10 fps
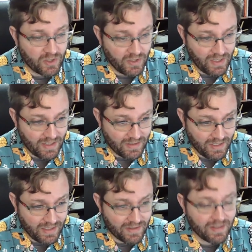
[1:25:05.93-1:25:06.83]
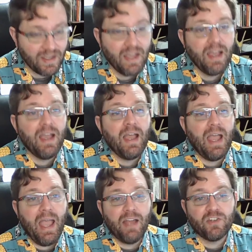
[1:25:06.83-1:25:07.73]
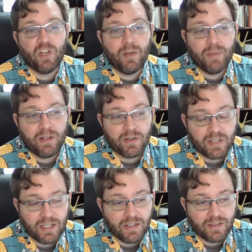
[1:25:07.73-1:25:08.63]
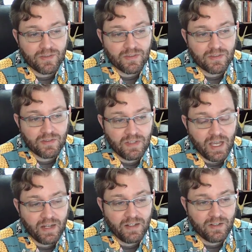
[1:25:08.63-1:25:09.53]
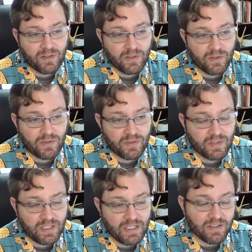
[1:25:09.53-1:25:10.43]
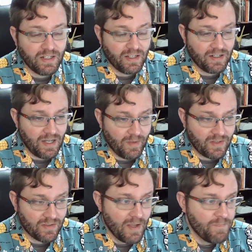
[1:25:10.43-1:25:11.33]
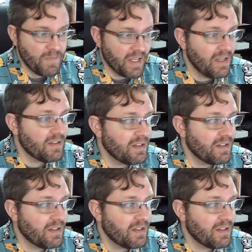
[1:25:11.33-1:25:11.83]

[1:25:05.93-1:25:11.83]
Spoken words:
in the United States had John Maynard Keynes not introduced Keynesian economics. In Keynesian